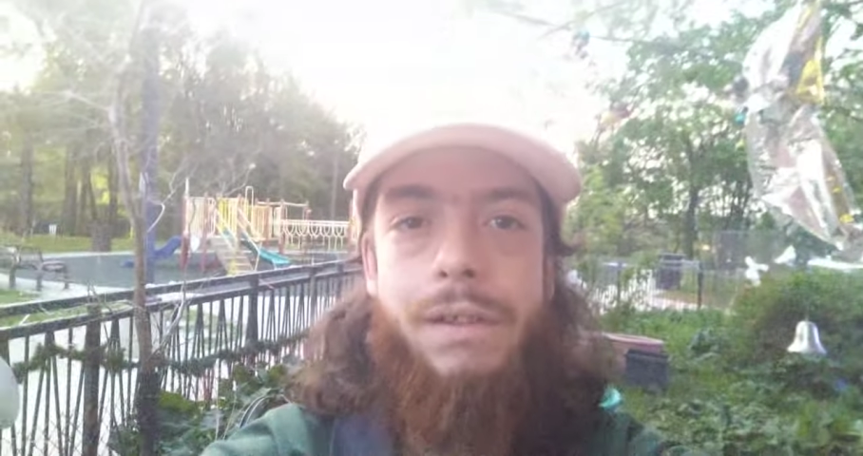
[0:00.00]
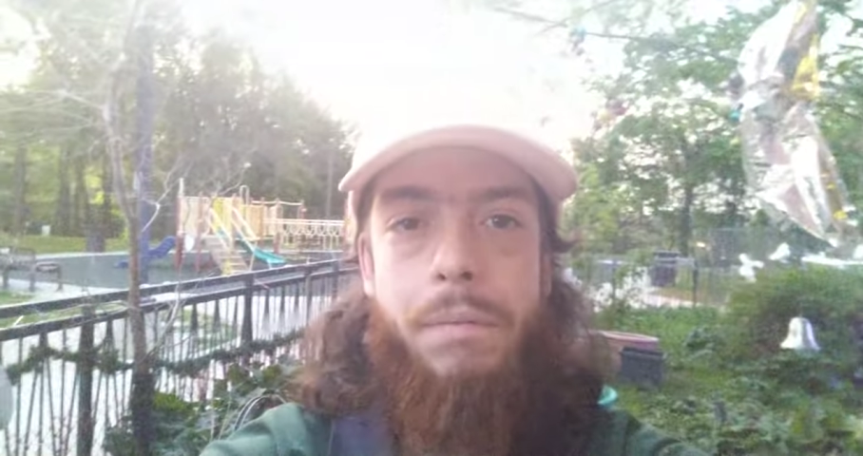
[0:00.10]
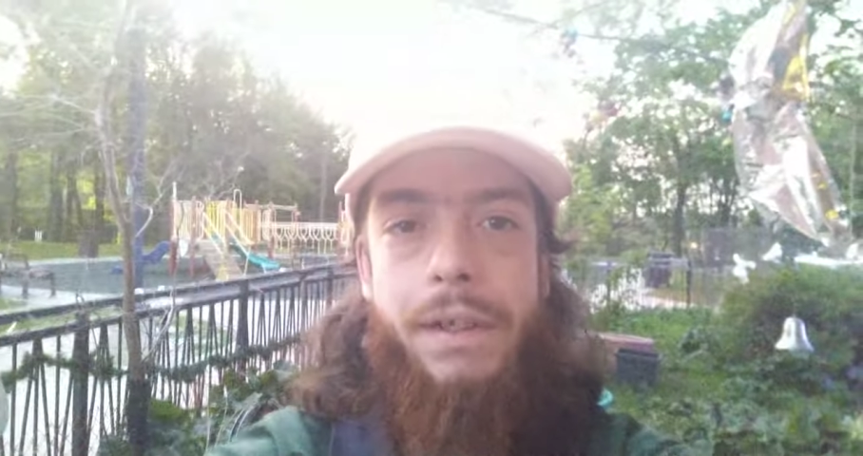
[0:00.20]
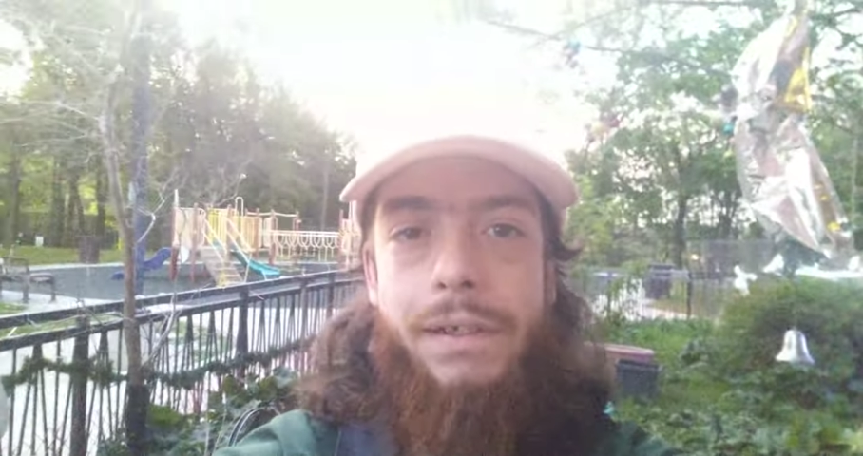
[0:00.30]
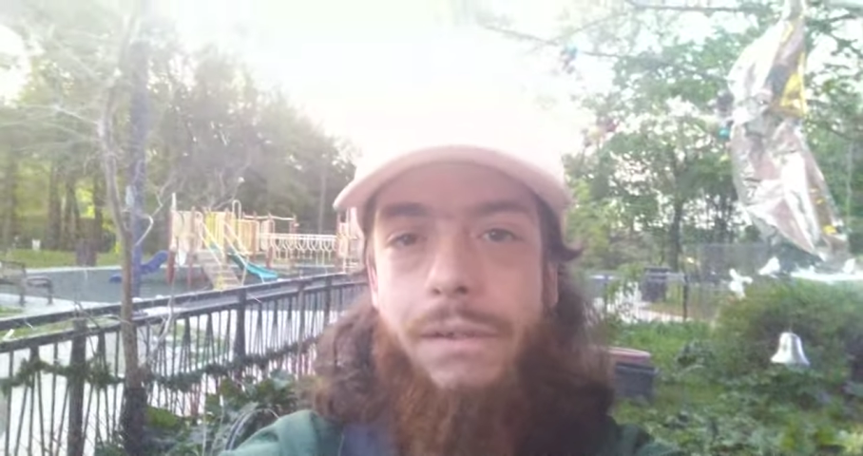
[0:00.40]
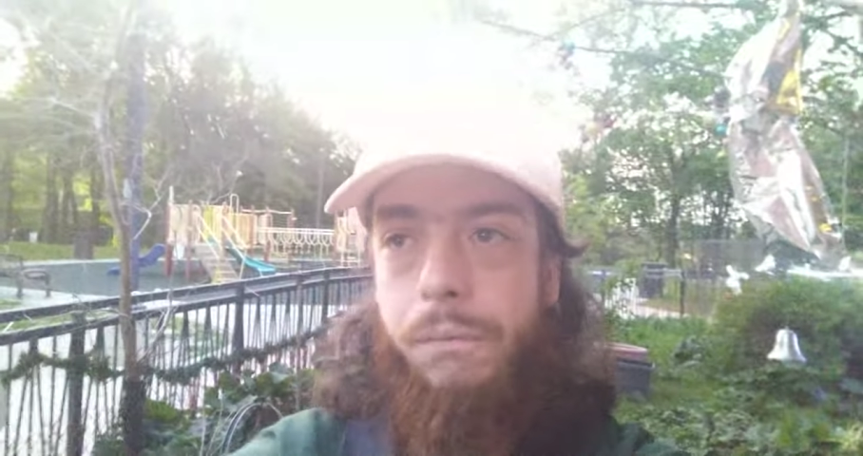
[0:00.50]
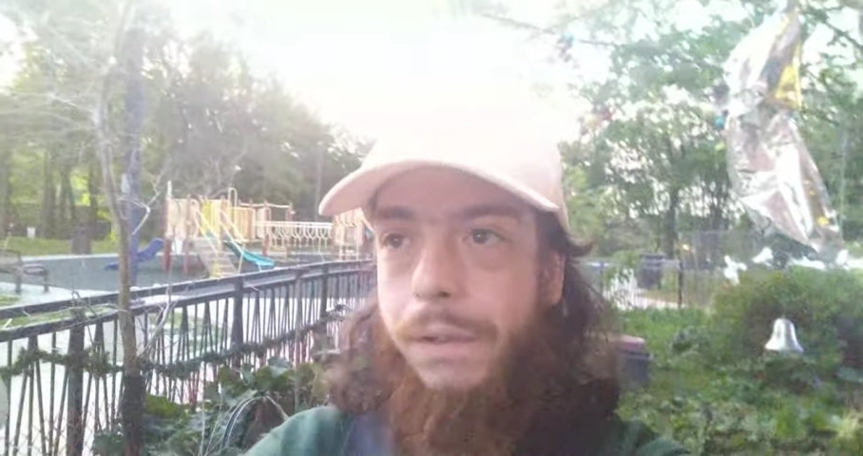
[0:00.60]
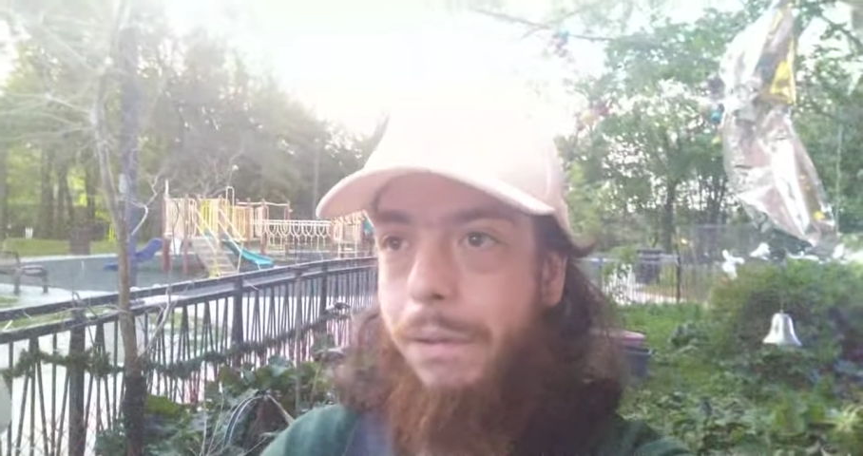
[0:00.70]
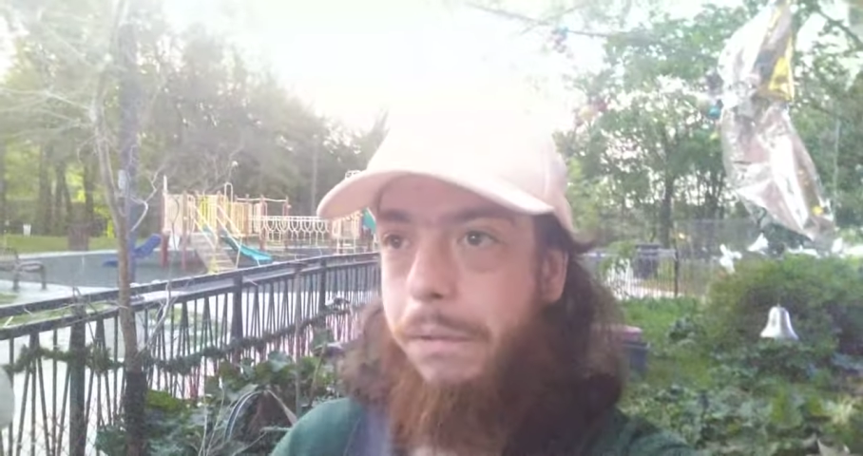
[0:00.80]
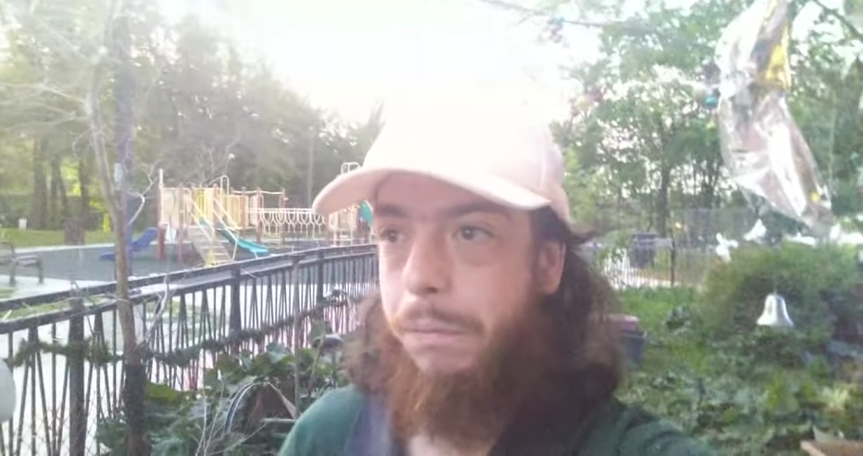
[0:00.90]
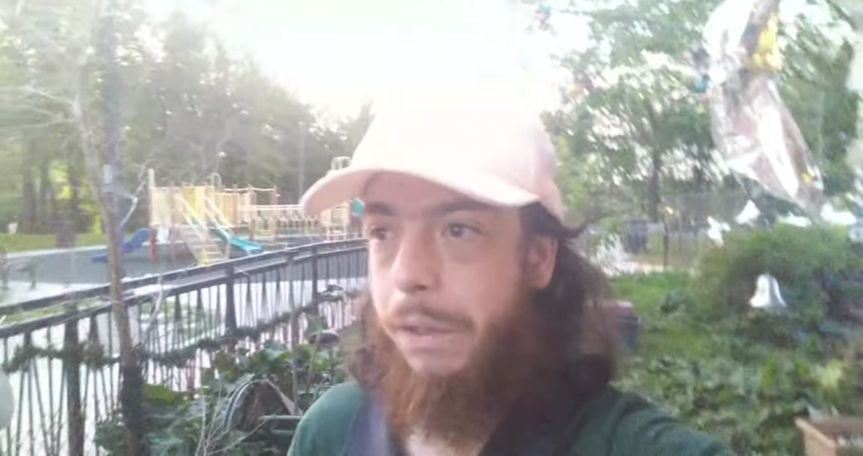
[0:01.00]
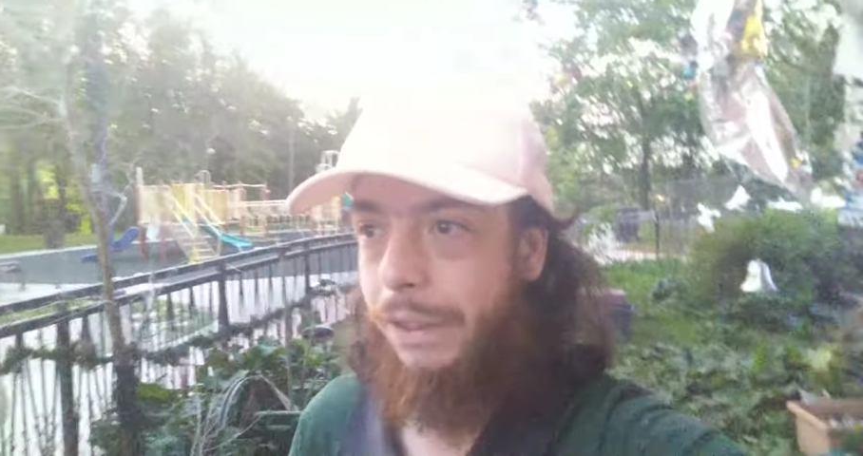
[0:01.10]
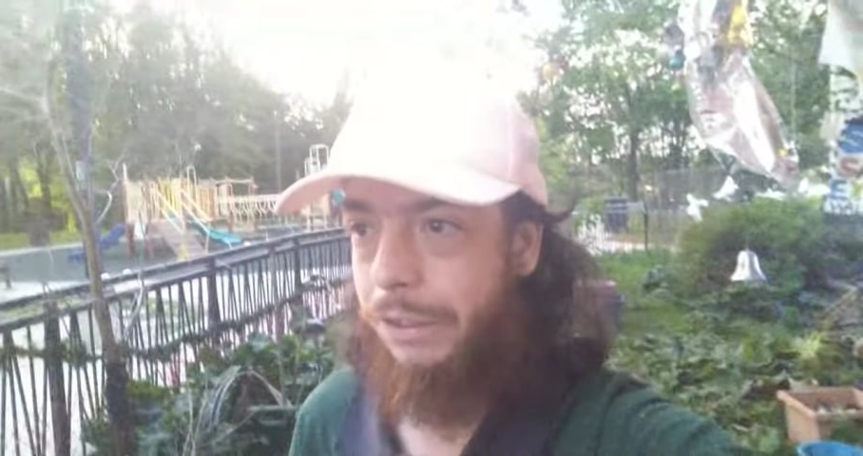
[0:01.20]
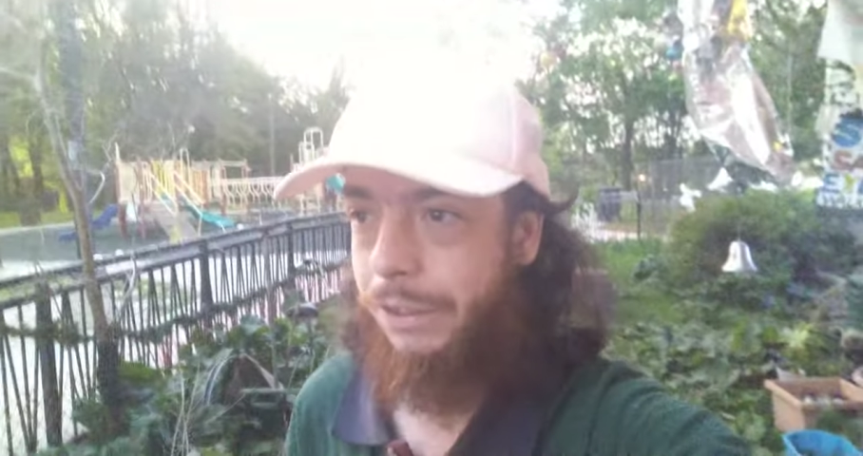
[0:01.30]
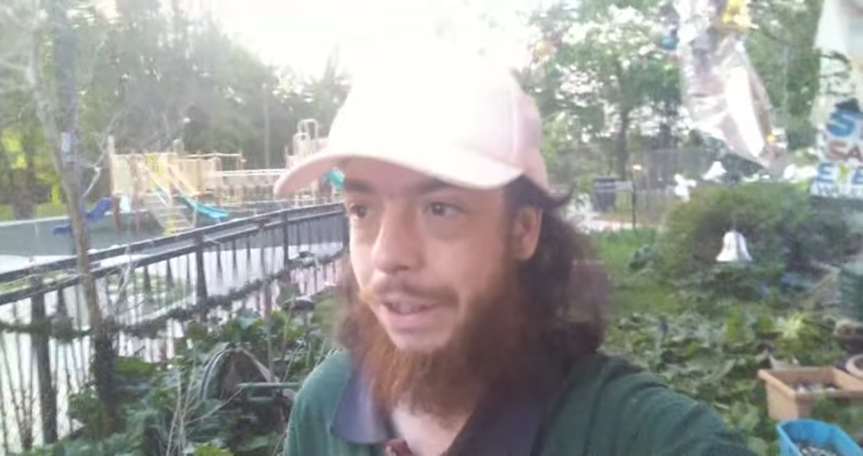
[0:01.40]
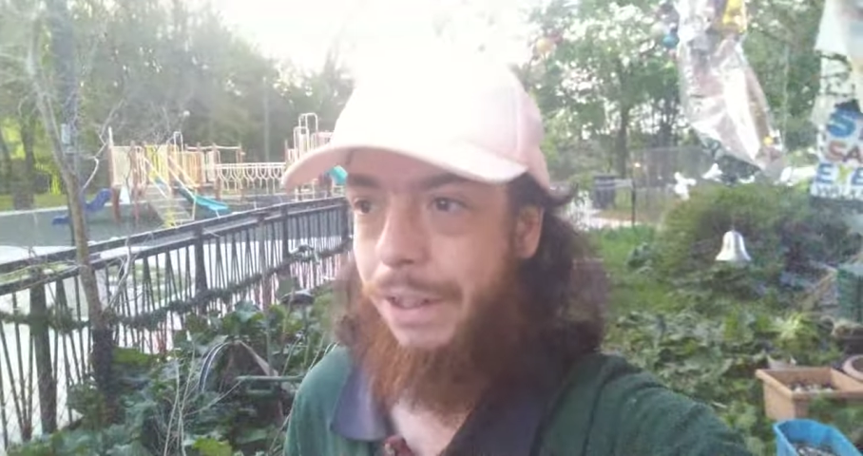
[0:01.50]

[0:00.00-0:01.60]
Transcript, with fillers: opinions and freedom of speech